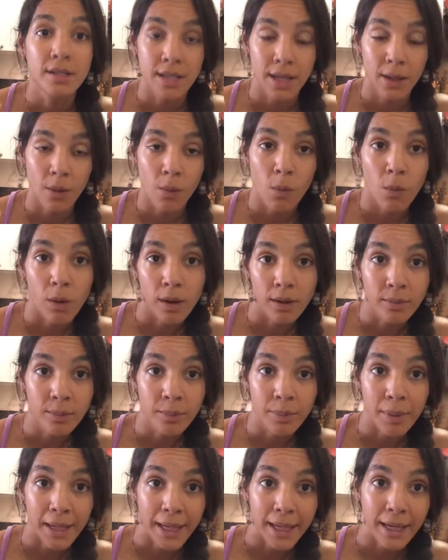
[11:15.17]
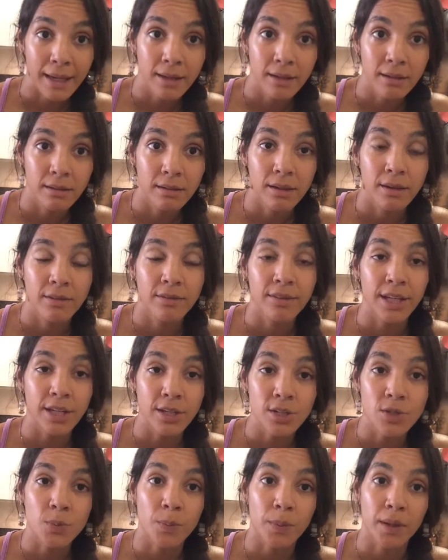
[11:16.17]
take one bite of
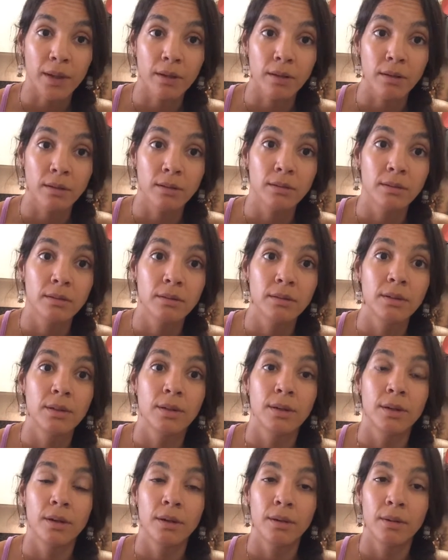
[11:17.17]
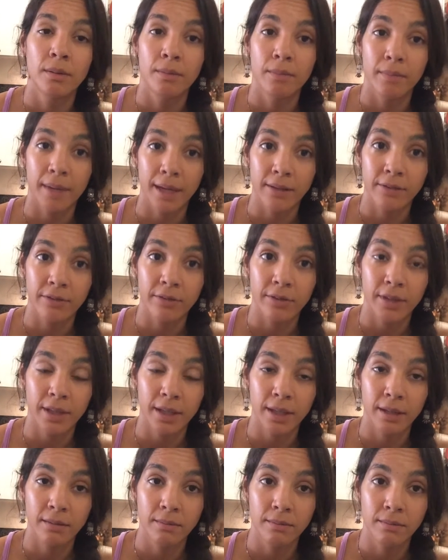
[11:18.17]
each meal
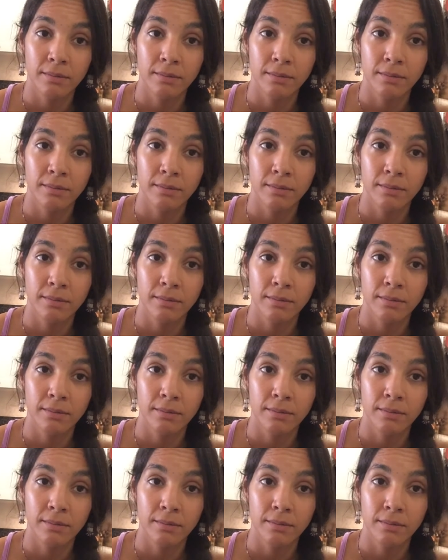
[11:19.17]
mindfully.